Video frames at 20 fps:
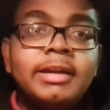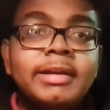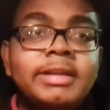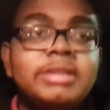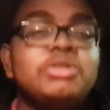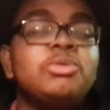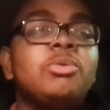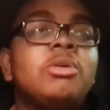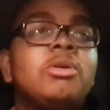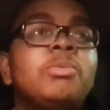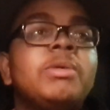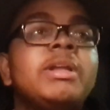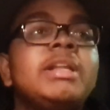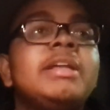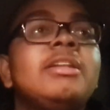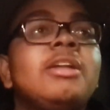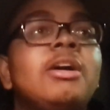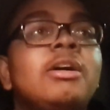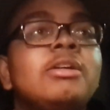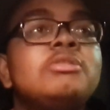into a
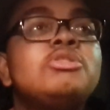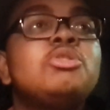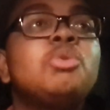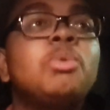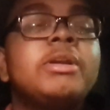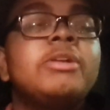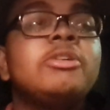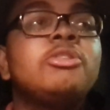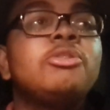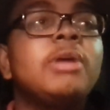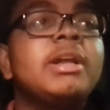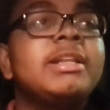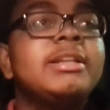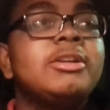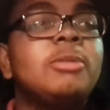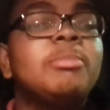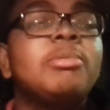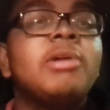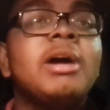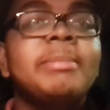really long Twitter thread
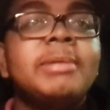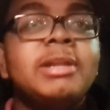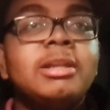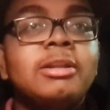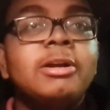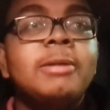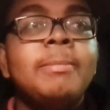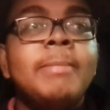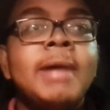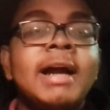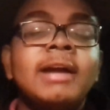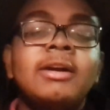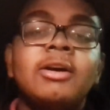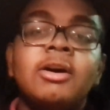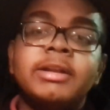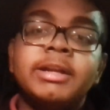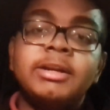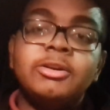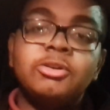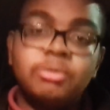that I'll probably look back
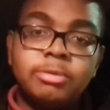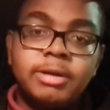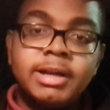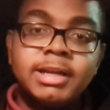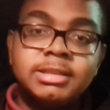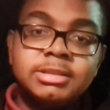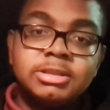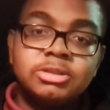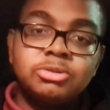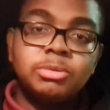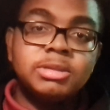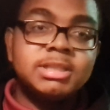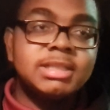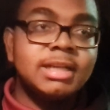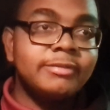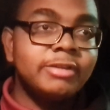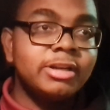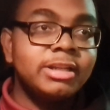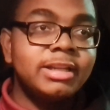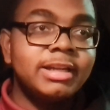on and cringe
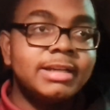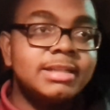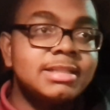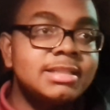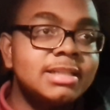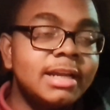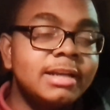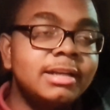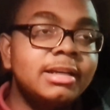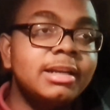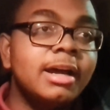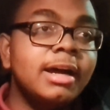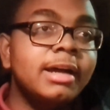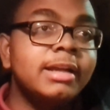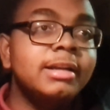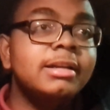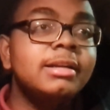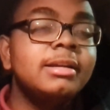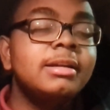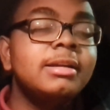once everything is said and
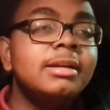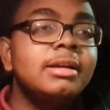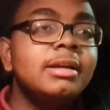done.